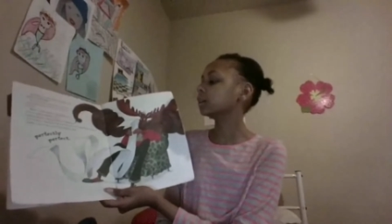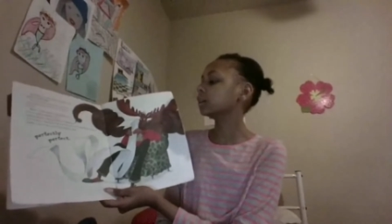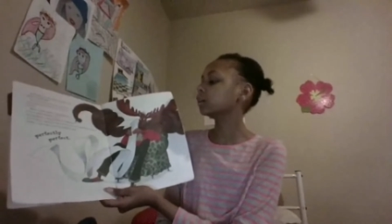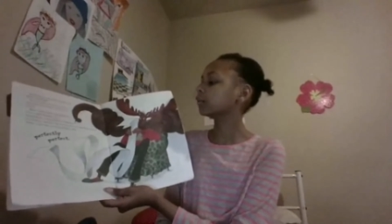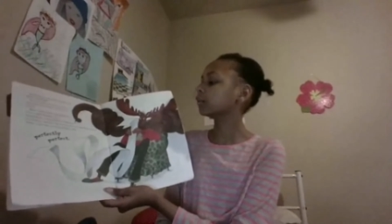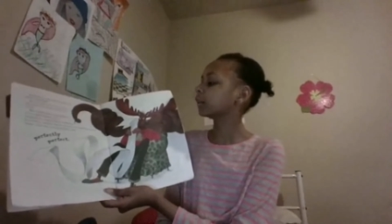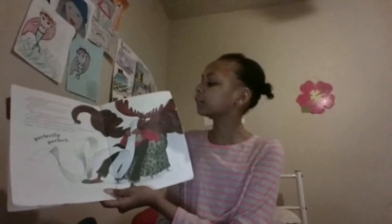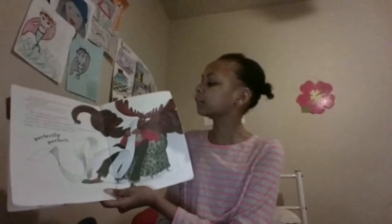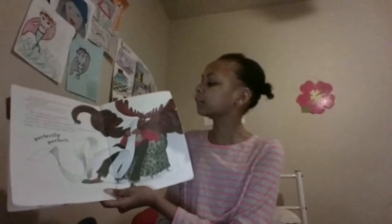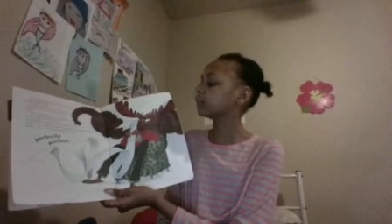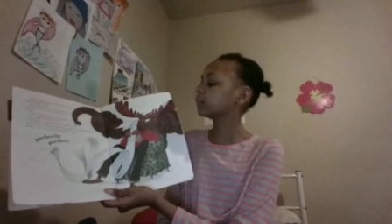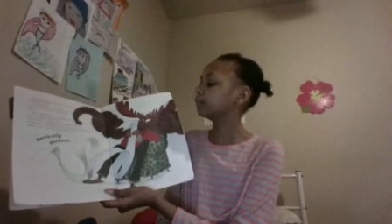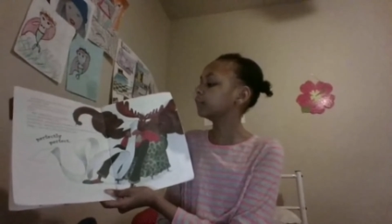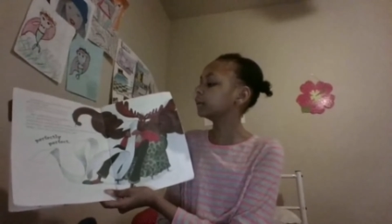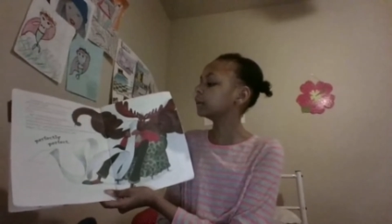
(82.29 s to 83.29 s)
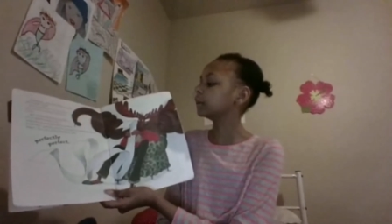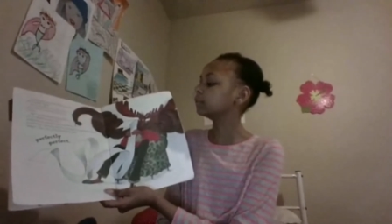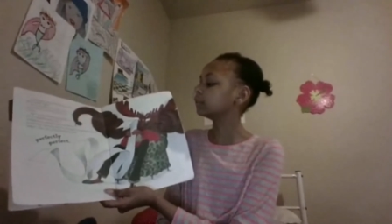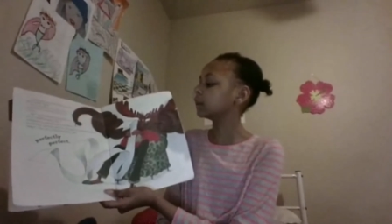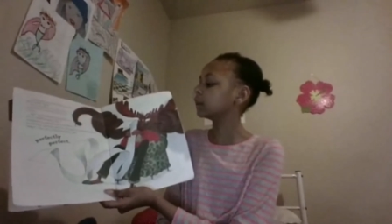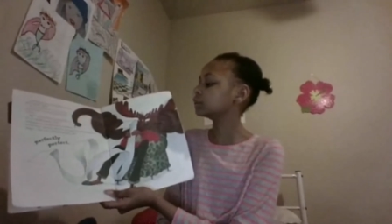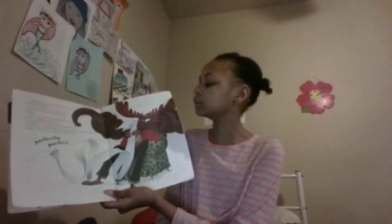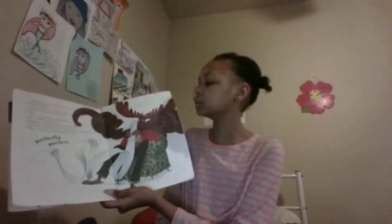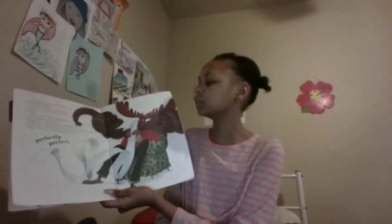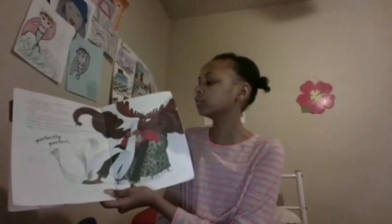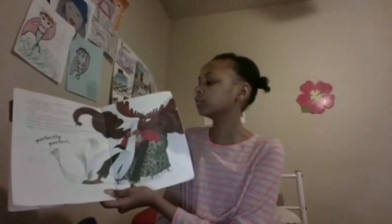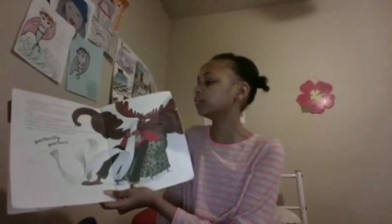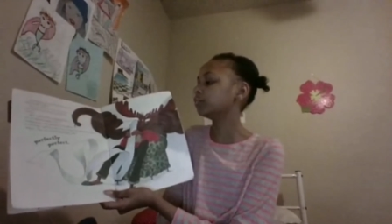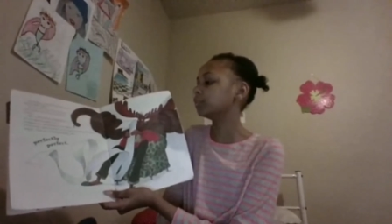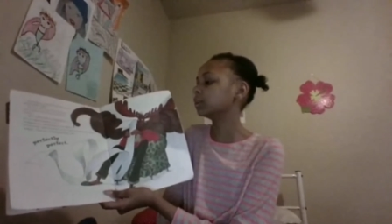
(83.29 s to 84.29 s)
getting ready for the big day
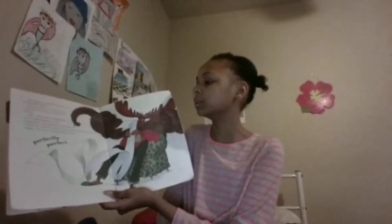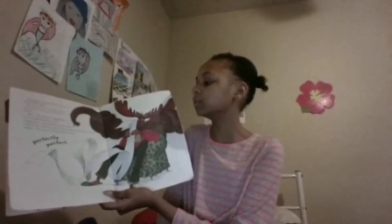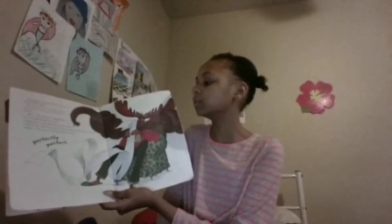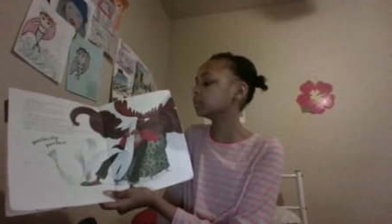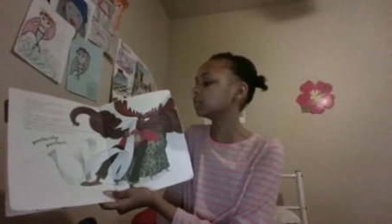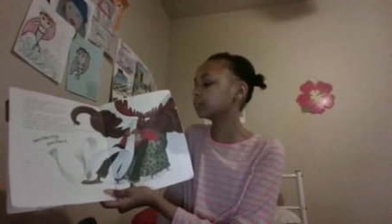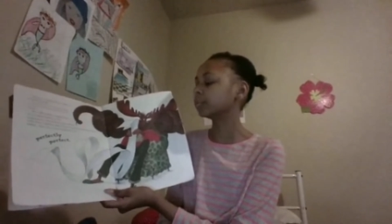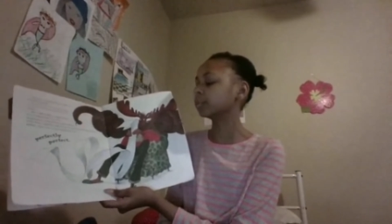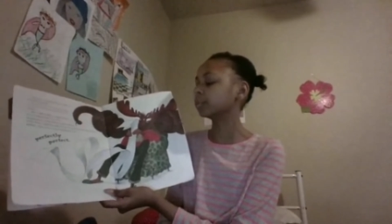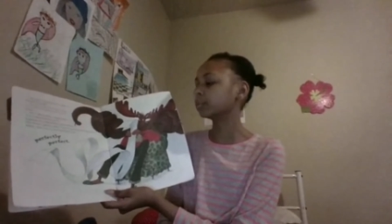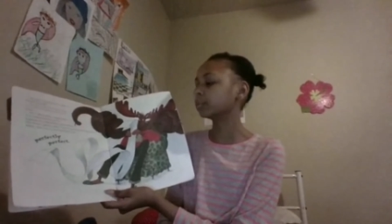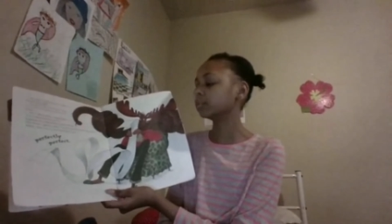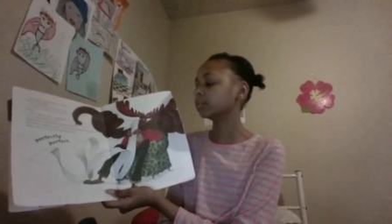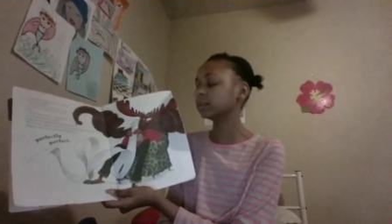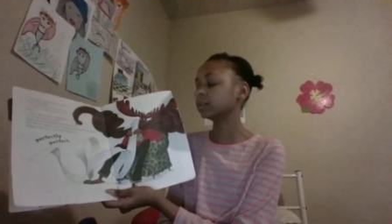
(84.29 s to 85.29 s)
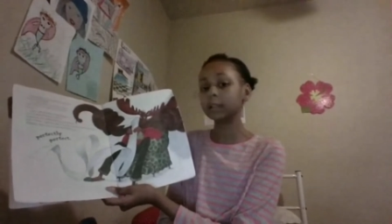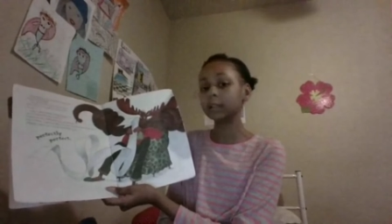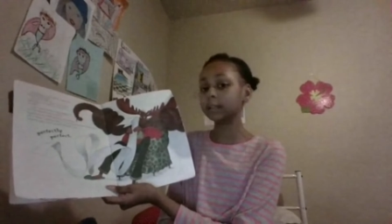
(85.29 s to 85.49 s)
should have been simple,